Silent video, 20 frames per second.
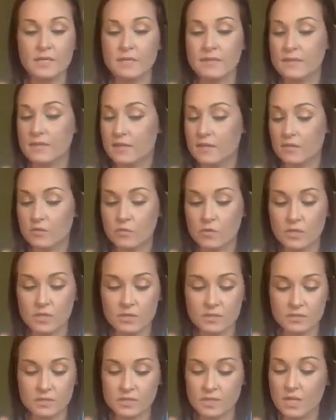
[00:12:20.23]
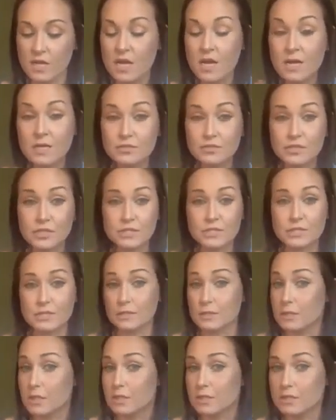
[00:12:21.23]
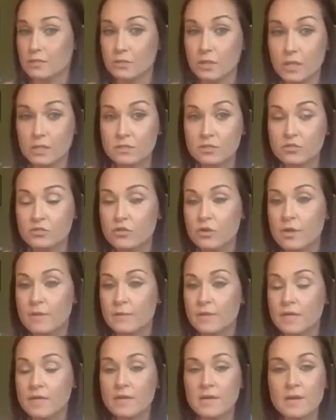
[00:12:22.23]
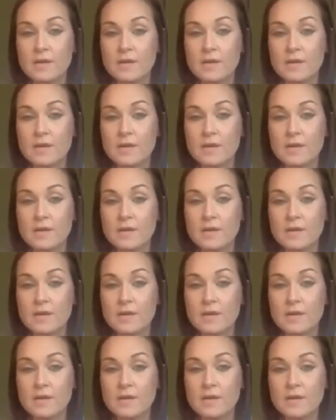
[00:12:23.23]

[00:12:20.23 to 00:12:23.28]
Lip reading: there was just lots of drama.